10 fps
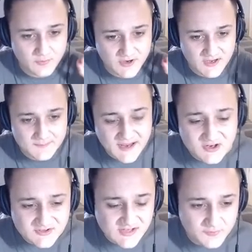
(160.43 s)
We're gonna make
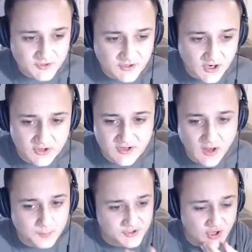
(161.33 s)
ourselves a girl, you know,
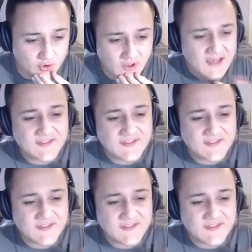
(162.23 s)
blue.